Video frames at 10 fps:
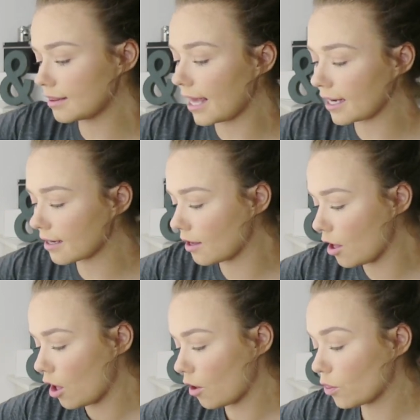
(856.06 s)
Then
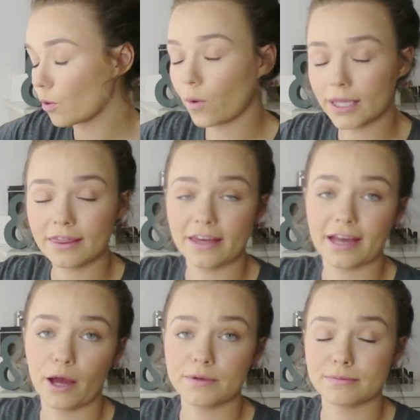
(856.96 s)
the one
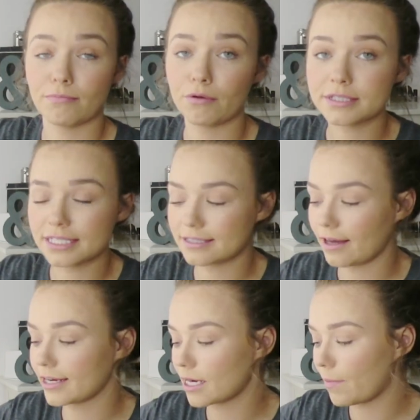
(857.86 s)
thing I was most
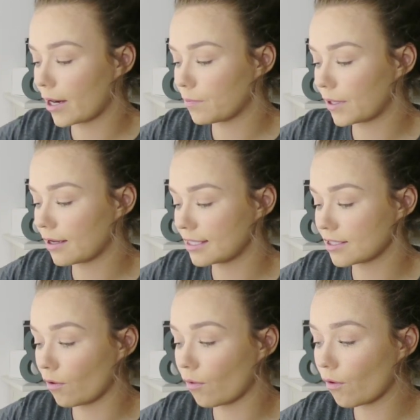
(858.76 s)
excited about,
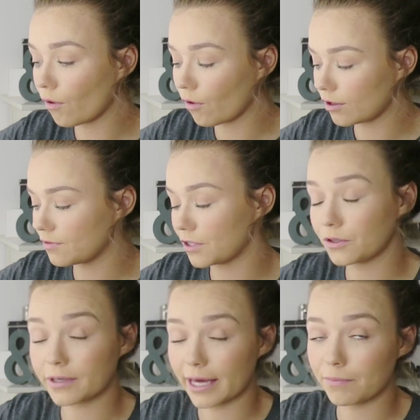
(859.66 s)
because all of
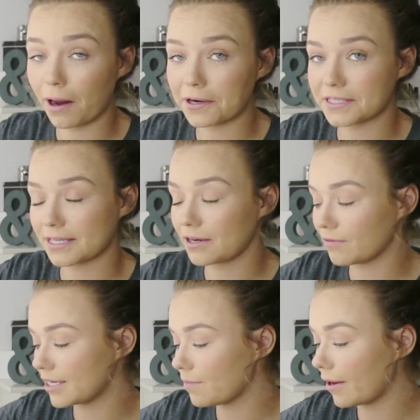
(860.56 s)
the UK bloggers I
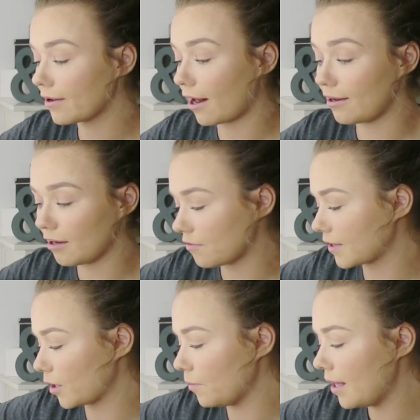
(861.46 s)
read about are
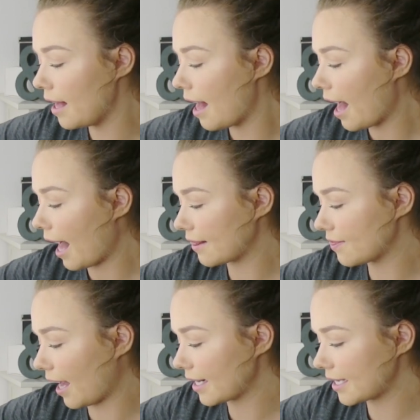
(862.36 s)
loving them,
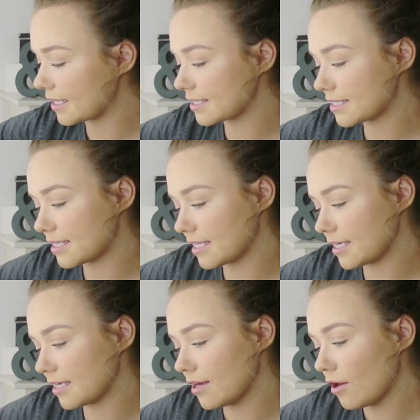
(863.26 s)
and that is
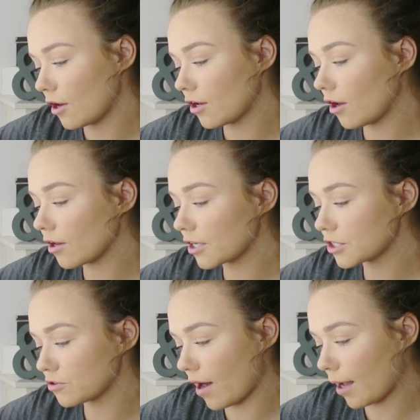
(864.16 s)
the
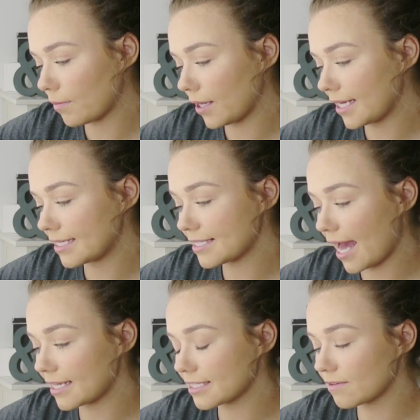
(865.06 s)
Color Drama
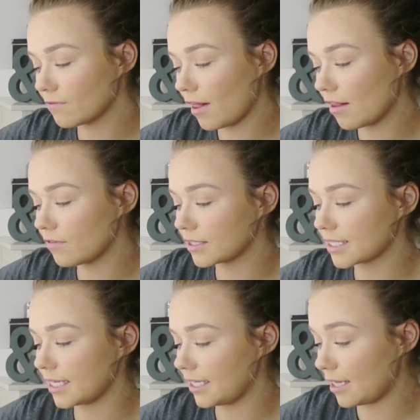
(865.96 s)
Intense
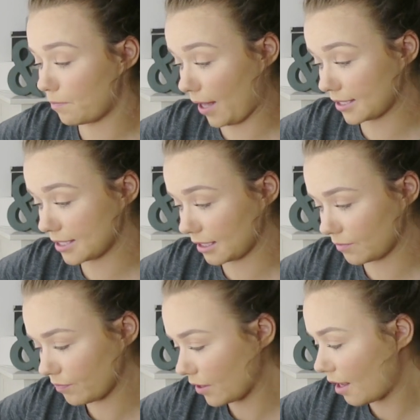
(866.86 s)
Velvet Lip Pencil.